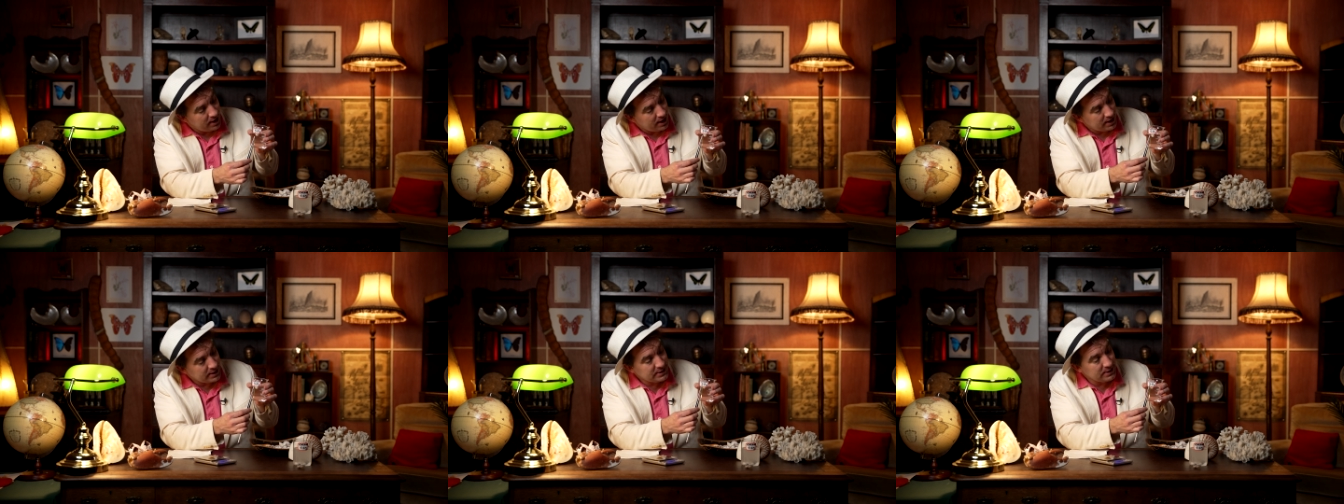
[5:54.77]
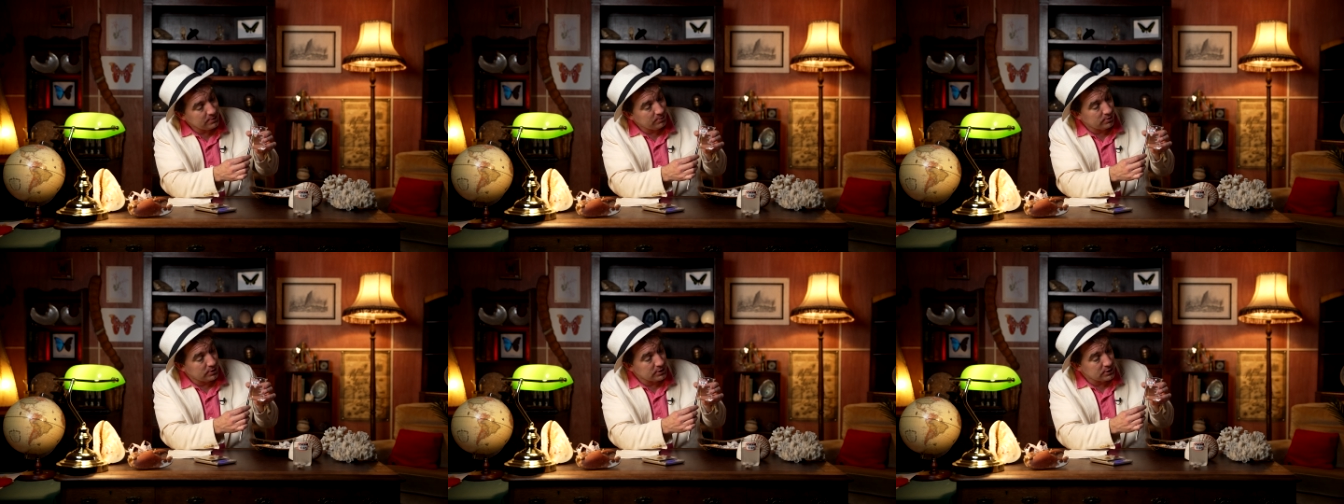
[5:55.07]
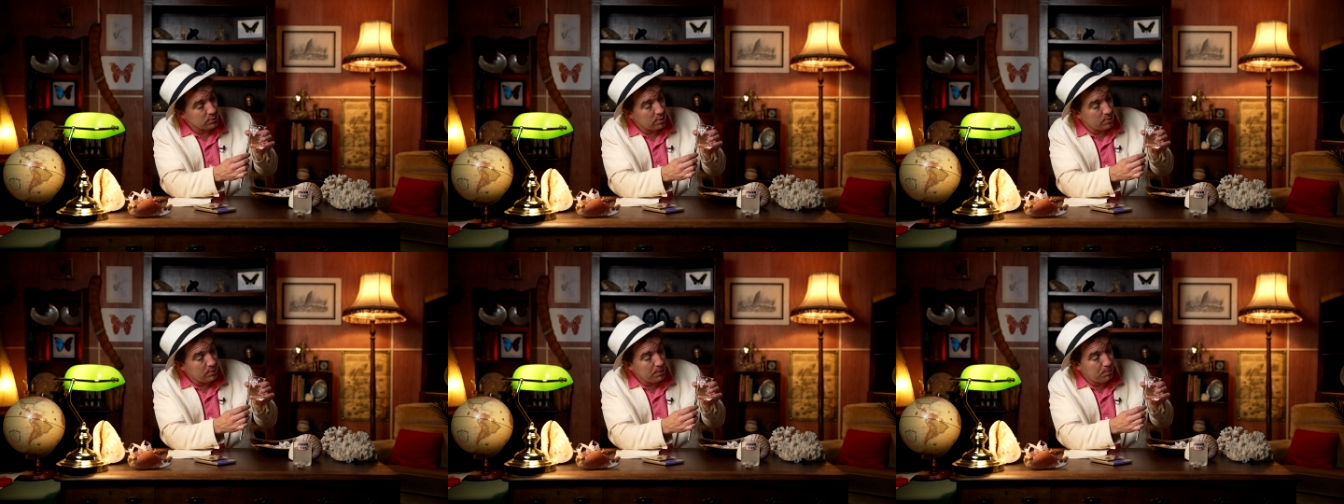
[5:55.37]
as it
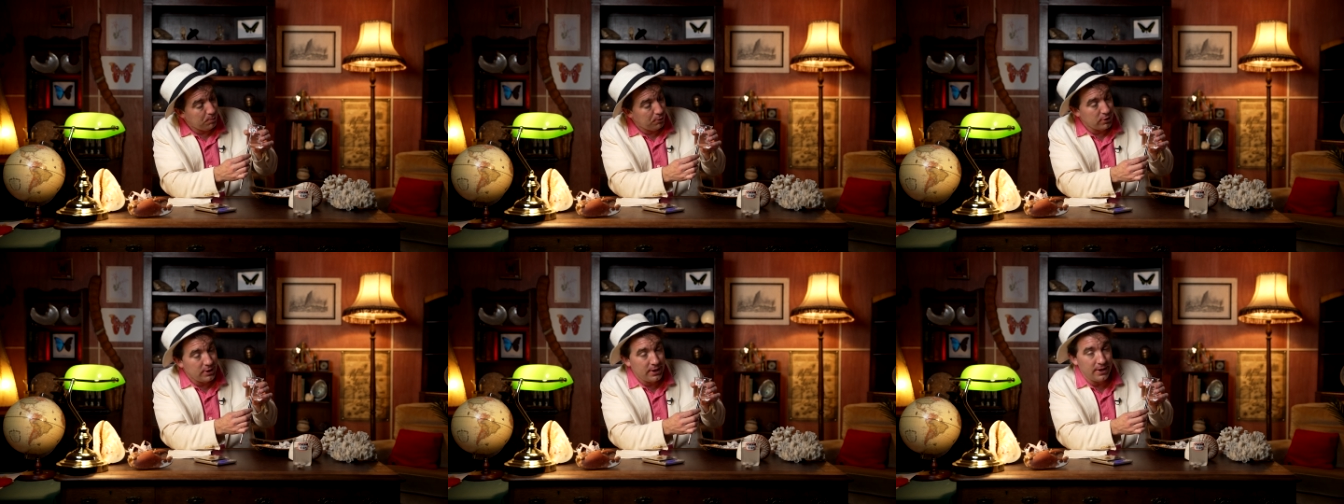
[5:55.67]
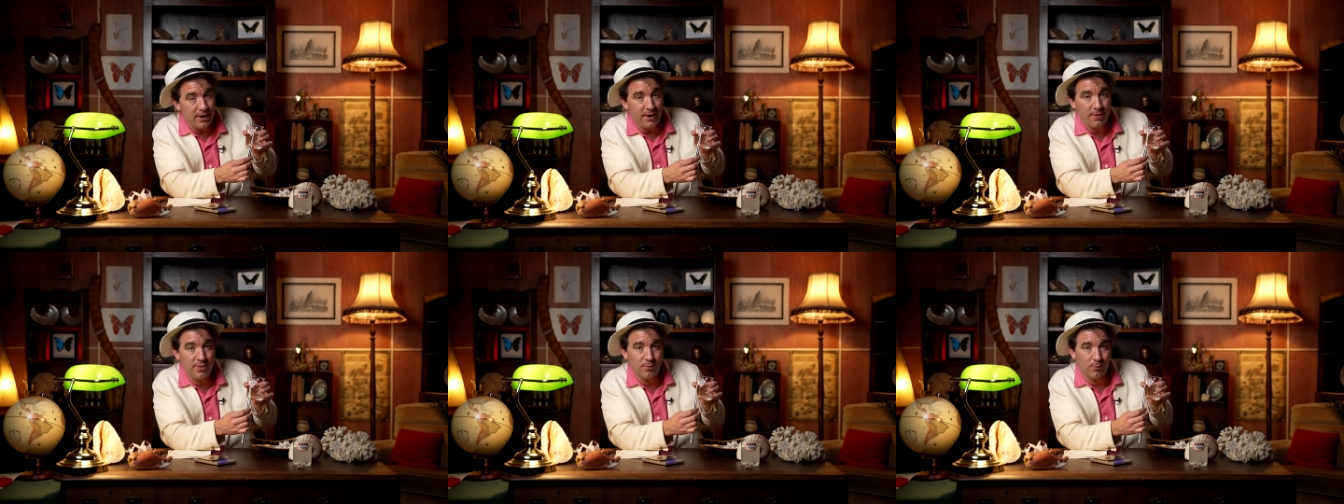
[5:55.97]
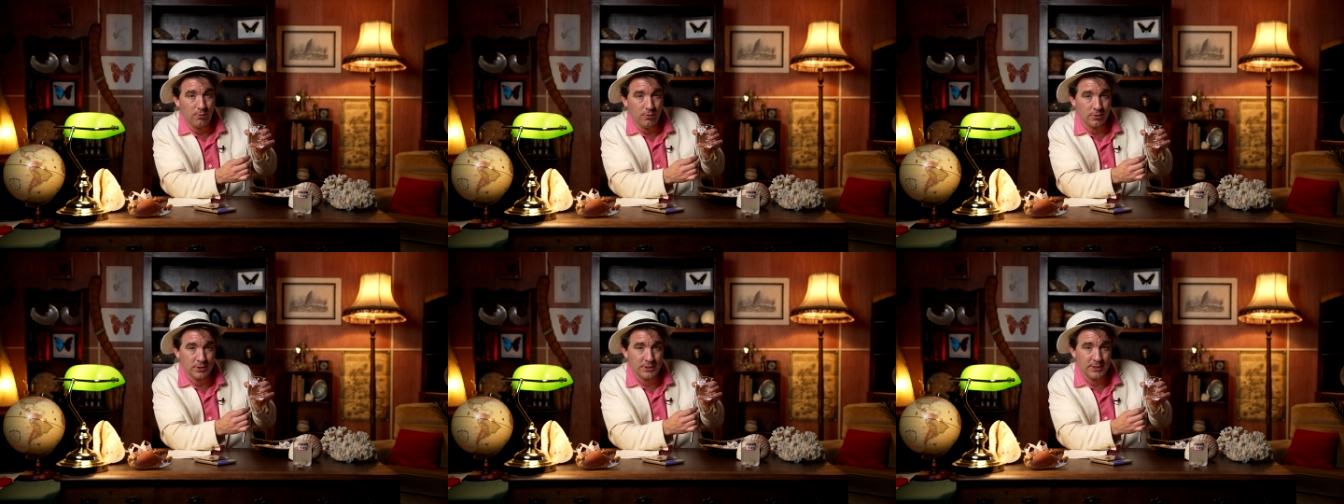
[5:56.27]
was when we put it in the
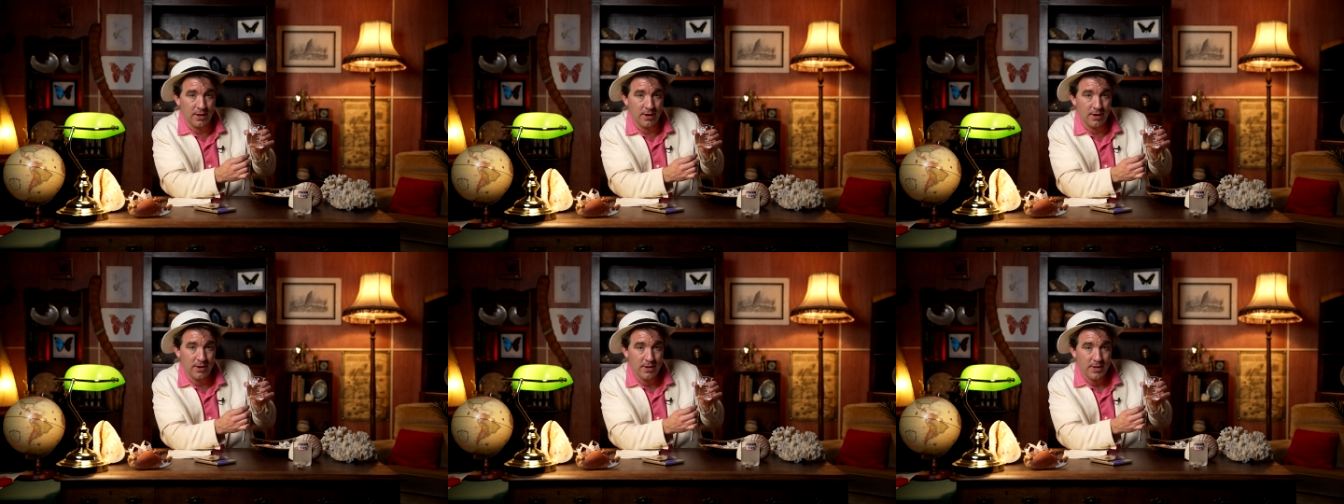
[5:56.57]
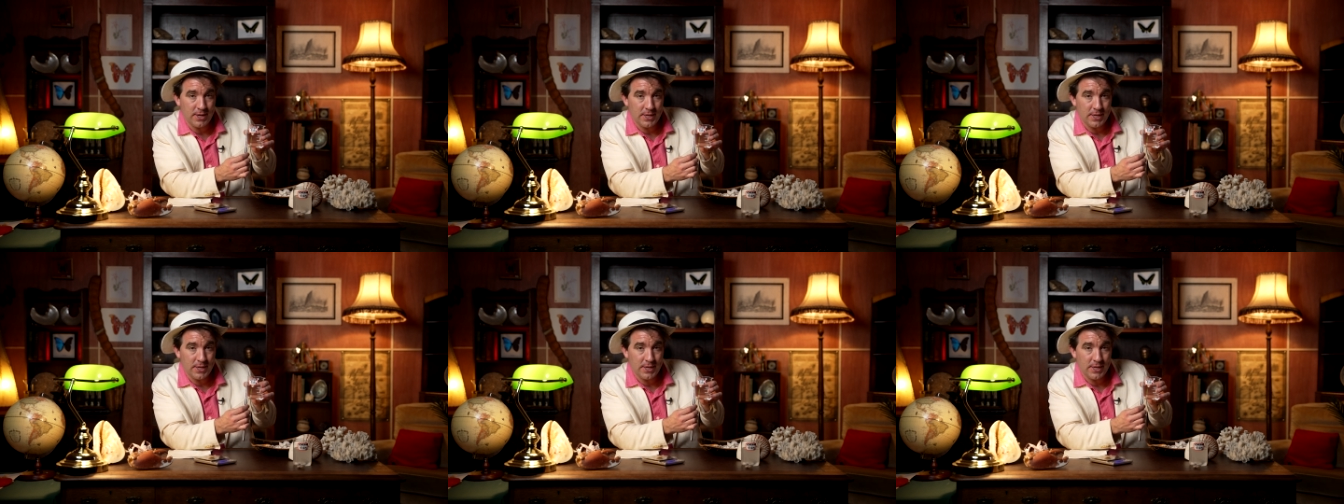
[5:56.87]
water.